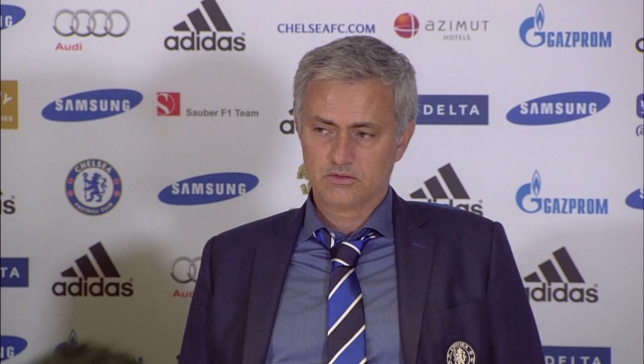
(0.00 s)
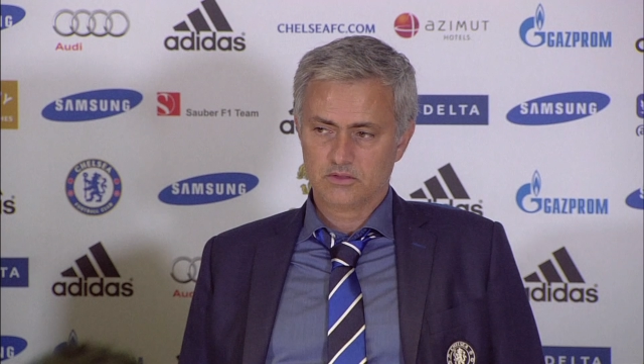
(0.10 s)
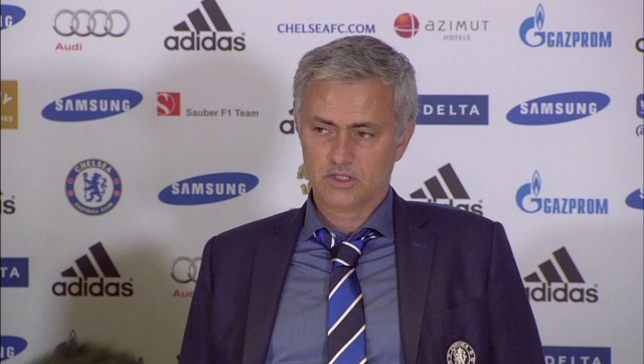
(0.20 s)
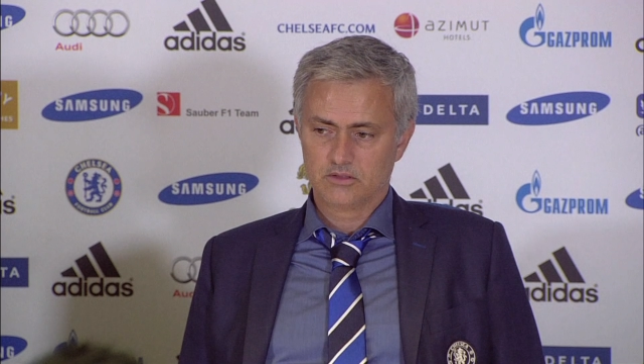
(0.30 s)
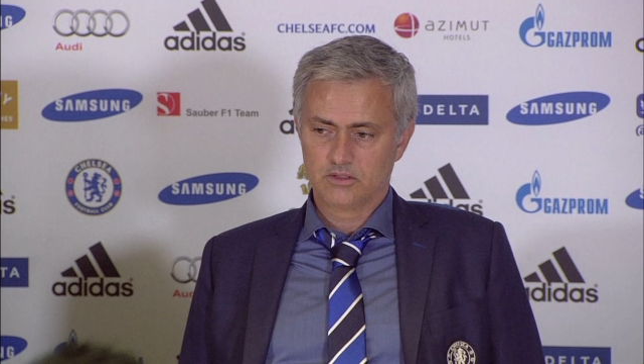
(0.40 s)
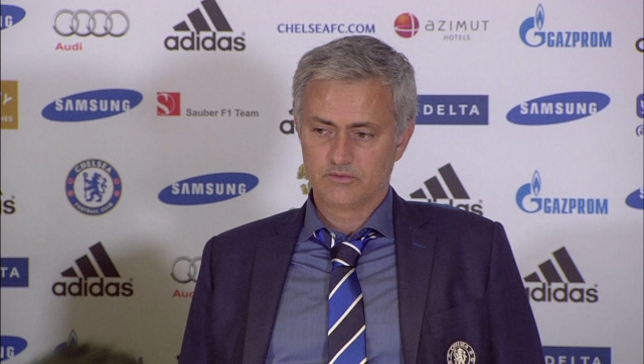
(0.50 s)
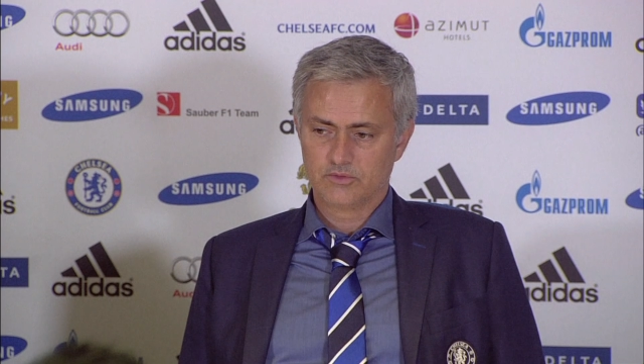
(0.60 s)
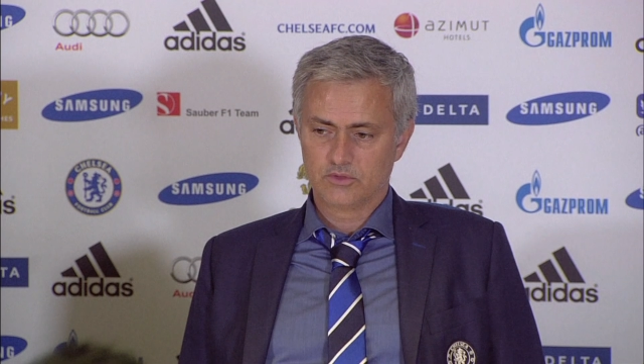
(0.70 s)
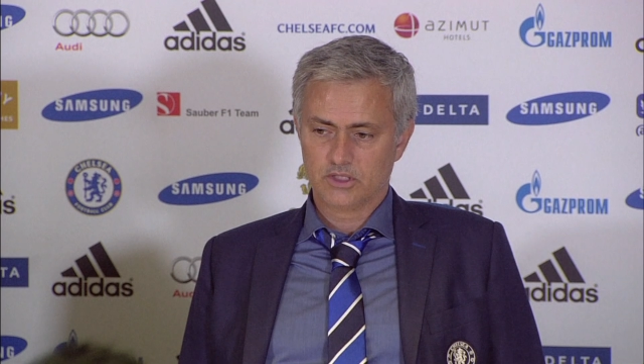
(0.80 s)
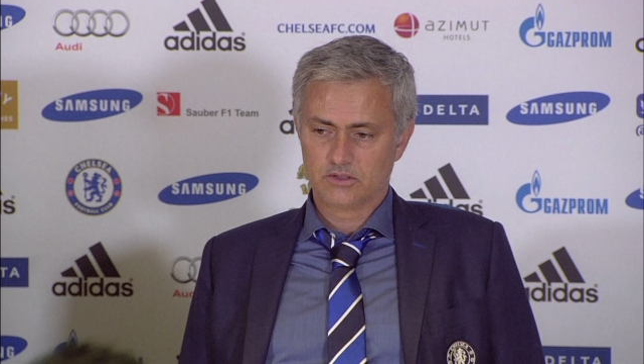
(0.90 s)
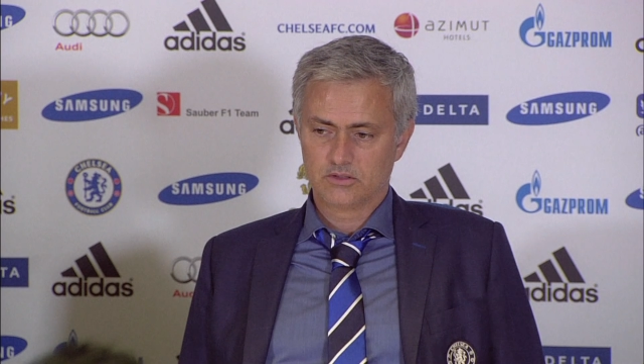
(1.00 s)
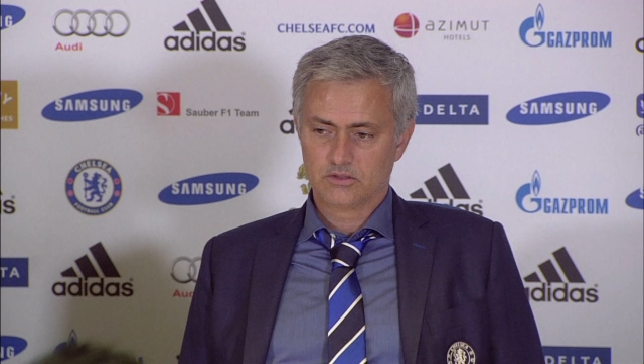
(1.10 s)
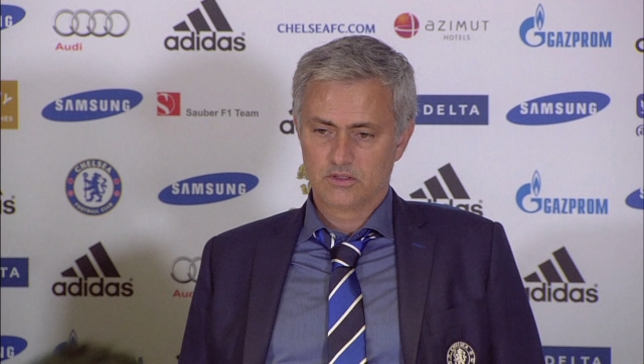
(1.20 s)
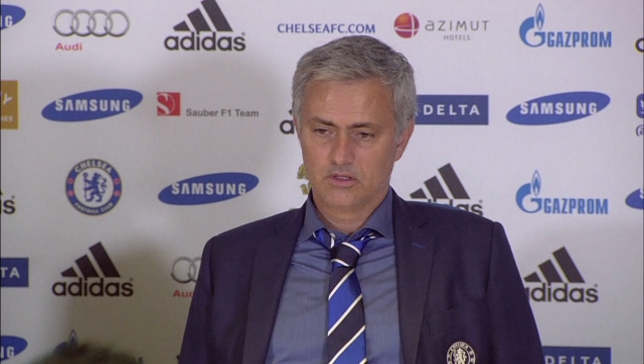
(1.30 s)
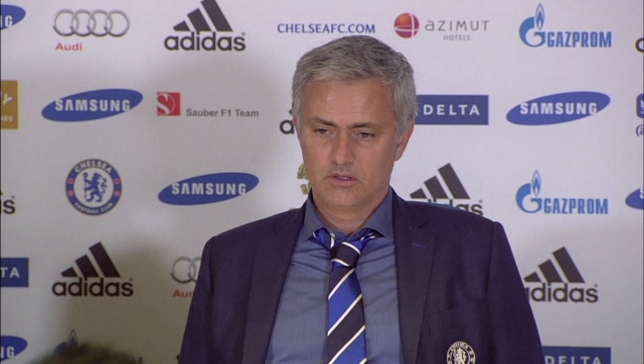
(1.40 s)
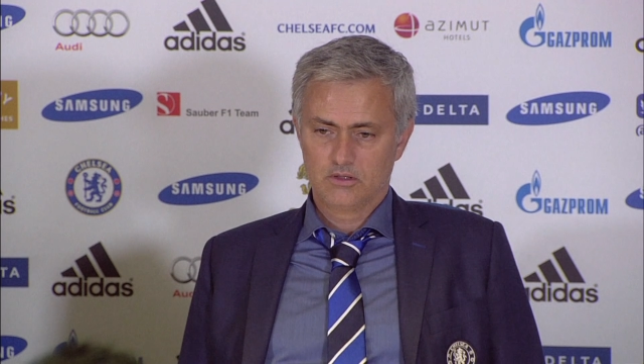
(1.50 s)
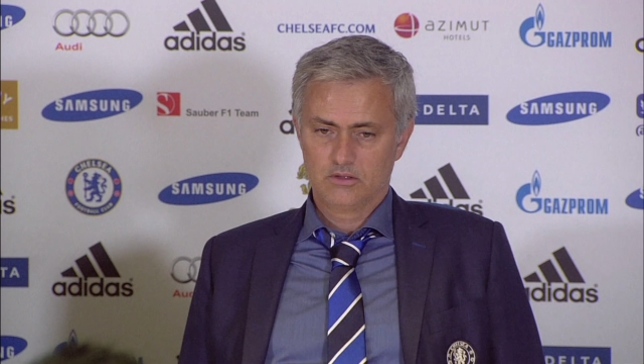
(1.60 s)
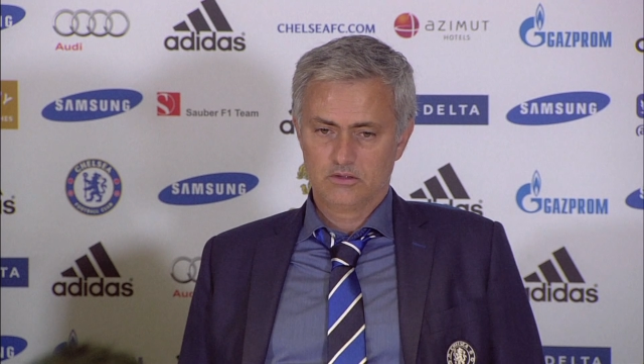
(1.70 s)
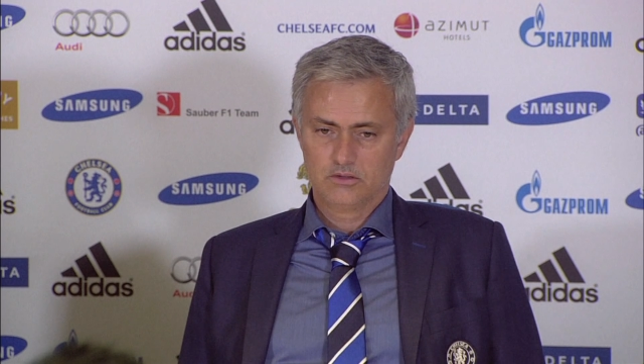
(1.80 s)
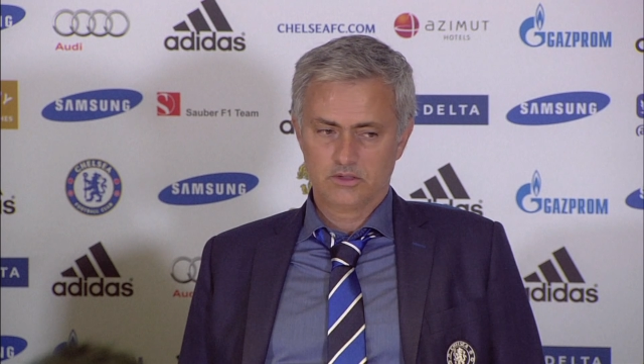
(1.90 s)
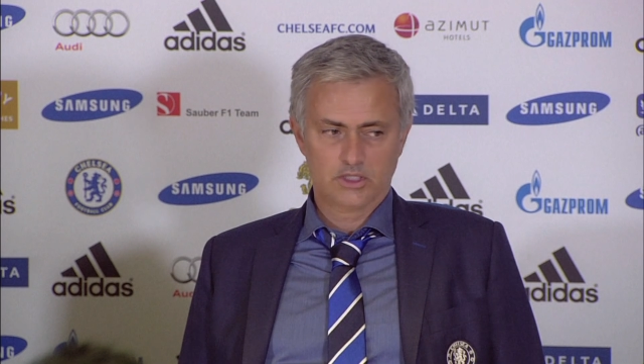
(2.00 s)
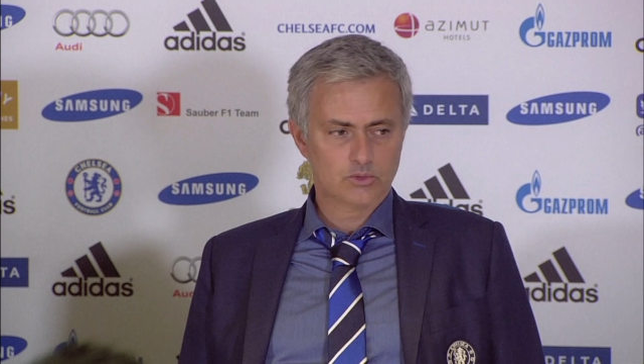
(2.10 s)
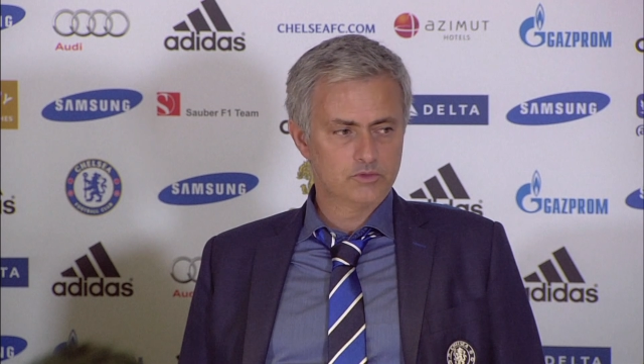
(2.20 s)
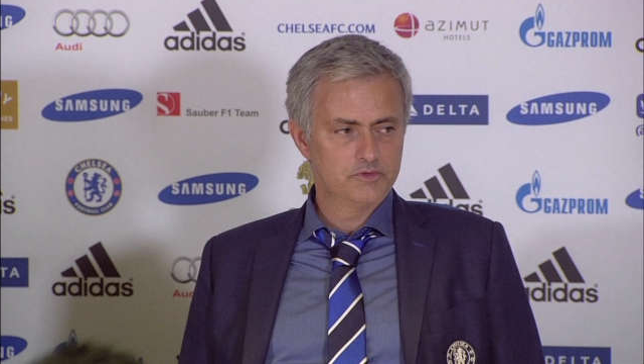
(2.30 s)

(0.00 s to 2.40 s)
that gives you that good